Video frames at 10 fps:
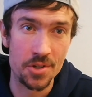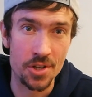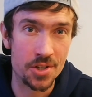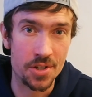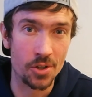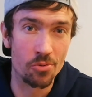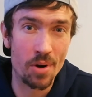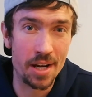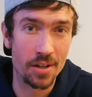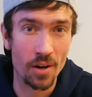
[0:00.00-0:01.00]
It was just a
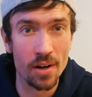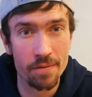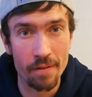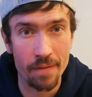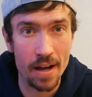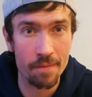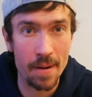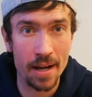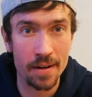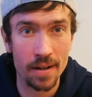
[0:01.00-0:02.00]
great card for
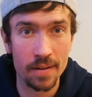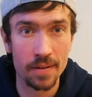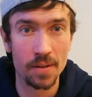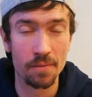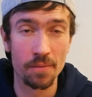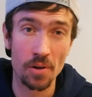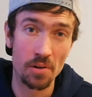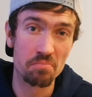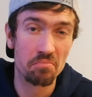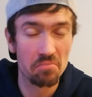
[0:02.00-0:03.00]
5 mana
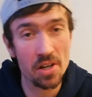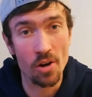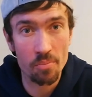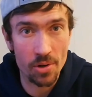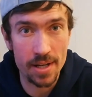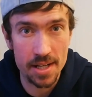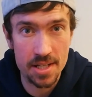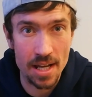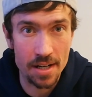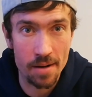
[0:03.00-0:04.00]
for, a pretty
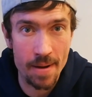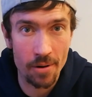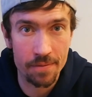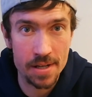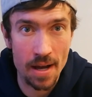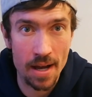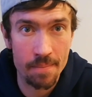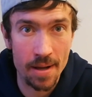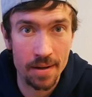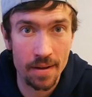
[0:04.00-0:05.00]
extended amount of
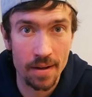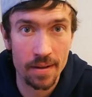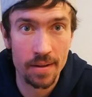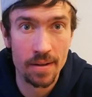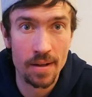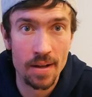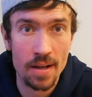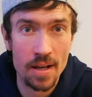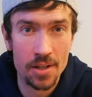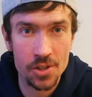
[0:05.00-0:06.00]
time, and
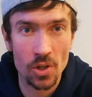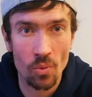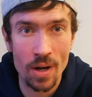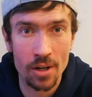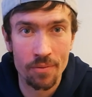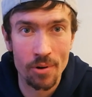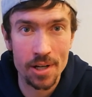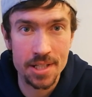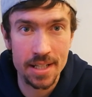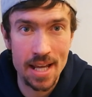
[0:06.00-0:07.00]
took a while
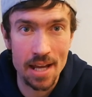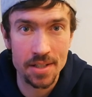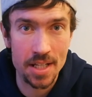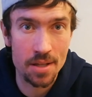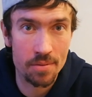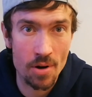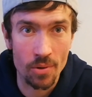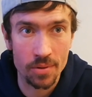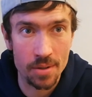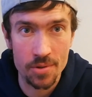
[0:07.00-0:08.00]
for it to get
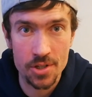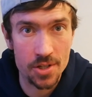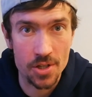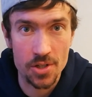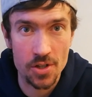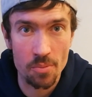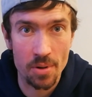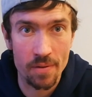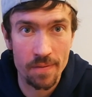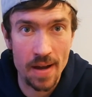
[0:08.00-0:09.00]
dethroned. It was just a
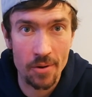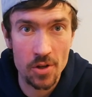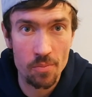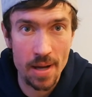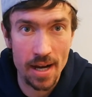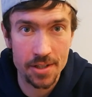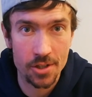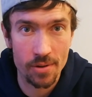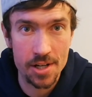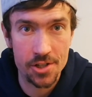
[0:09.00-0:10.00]
super
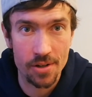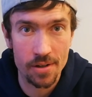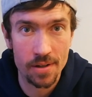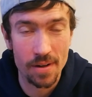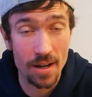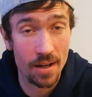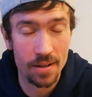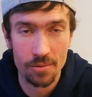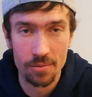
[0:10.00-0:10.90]
value-packed creature.